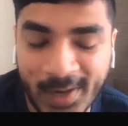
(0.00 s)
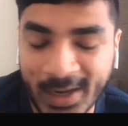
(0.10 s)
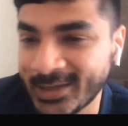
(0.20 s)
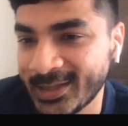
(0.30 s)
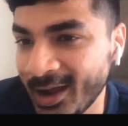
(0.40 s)

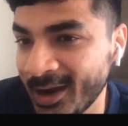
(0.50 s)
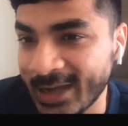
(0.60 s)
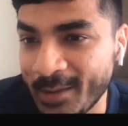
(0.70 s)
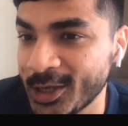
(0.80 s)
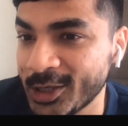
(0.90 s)
But it's, yeah,
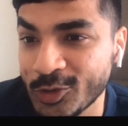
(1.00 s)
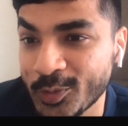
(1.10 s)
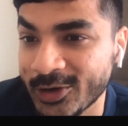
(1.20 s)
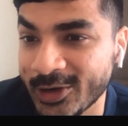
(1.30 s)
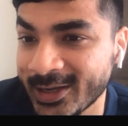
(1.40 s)
timing is
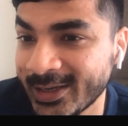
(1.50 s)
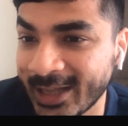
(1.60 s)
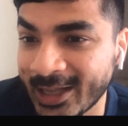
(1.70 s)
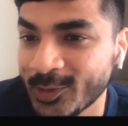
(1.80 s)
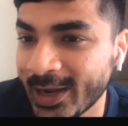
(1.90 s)
super critical,
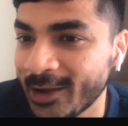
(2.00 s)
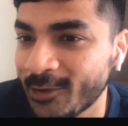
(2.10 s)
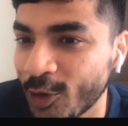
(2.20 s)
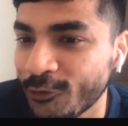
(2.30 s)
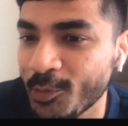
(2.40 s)
and that's why,
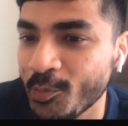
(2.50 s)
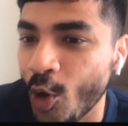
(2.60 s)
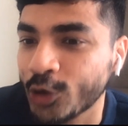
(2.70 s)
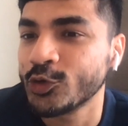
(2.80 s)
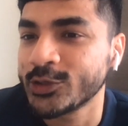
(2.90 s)
like, one of our
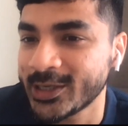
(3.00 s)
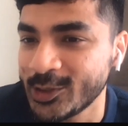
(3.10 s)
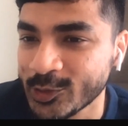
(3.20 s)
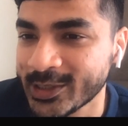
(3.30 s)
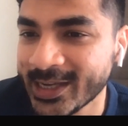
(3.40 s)
mottos
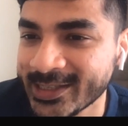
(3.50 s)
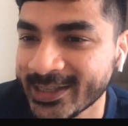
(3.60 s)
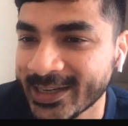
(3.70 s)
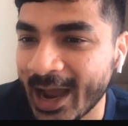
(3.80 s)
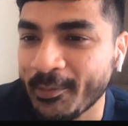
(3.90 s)
in UC
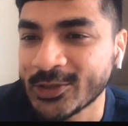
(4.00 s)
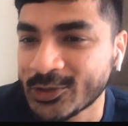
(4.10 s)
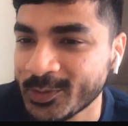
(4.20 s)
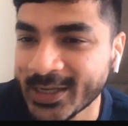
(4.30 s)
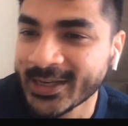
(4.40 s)
engineering
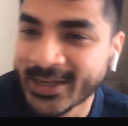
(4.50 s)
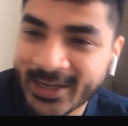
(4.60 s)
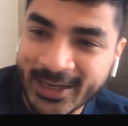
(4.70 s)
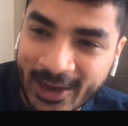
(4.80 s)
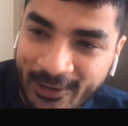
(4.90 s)
happens to be,
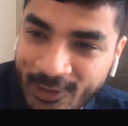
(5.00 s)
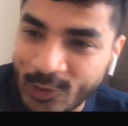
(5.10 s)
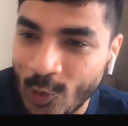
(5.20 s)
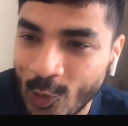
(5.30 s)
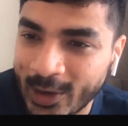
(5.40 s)
if you
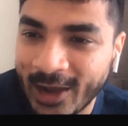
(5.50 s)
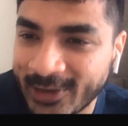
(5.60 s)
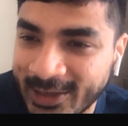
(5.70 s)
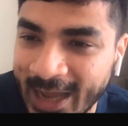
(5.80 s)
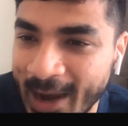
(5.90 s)
don't
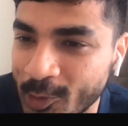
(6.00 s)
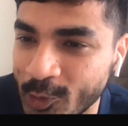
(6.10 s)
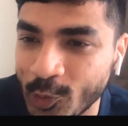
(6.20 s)
have the time to